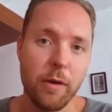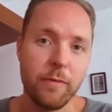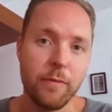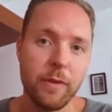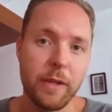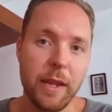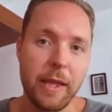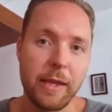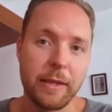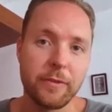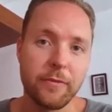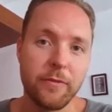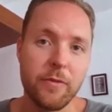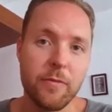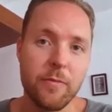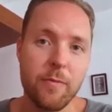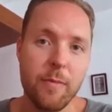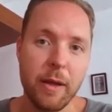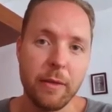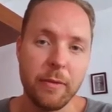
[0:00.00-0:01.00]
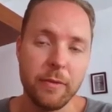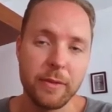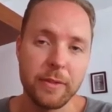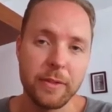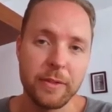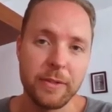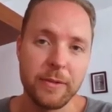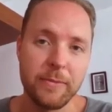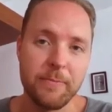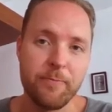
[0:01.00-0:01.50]
over the next few
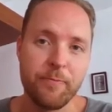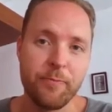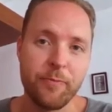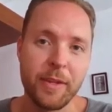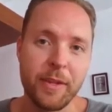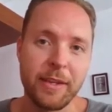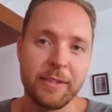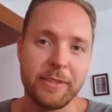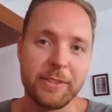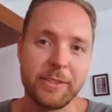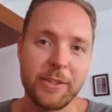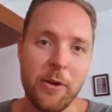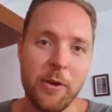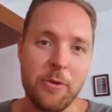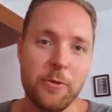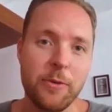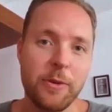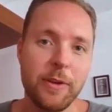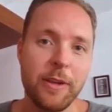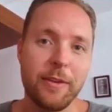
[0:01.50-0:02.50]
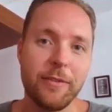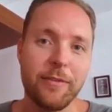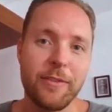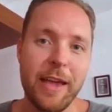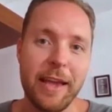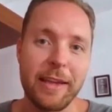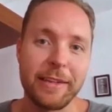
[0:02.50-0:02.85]
months. So if